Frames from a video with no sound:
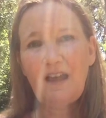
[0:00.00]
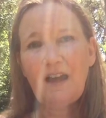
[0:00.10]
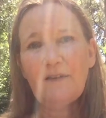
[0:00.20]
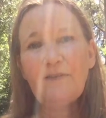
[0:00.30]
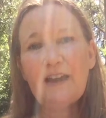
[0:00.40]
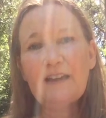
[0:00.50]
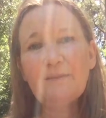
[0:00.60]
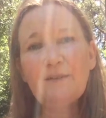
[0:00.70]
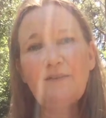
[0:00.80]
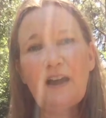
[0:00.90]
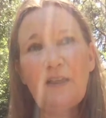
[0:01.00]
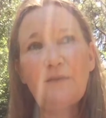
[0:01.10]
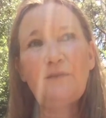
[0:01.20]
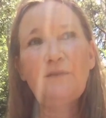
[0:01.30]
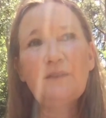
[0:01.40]
available via the
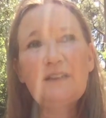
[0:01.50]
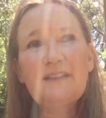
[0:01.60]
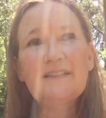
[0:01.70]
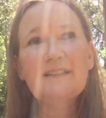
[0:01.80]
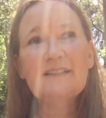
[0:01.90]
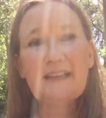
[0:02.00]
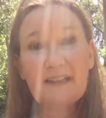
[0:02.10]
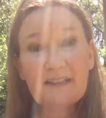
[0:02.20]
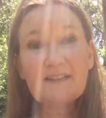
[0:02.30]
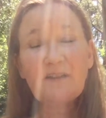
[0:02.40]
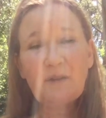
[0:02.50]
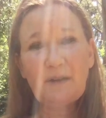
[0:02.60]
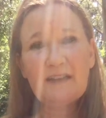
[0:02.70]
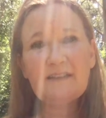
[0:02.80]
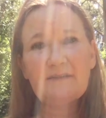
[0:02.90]
46 kings and
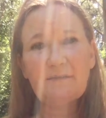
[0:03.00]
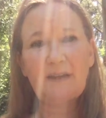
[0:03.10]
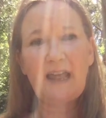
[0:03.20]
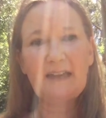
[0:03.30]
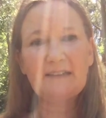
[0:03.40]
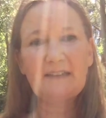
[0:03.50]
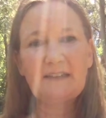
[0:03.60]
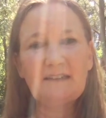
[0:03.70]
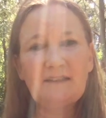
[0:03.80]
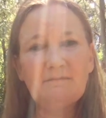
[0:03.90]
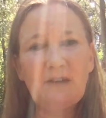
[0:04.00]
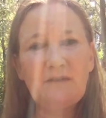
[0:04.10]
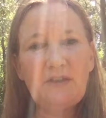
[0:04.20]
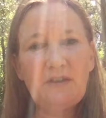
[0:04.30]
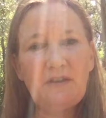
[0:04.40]
queens of the plant kingdom
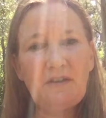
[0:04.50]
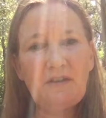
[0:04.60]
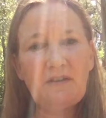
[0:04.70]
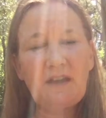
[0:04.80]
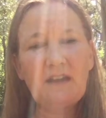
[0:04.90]
of the earth.